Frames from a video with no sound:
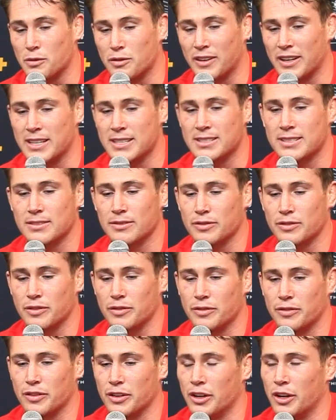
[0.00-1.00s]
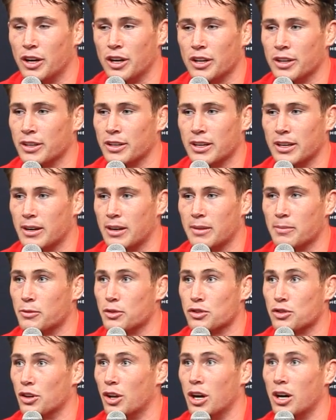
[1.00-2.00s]
fight for nothing. I'm
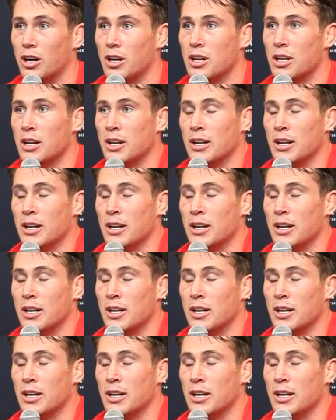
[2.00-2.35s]
just not.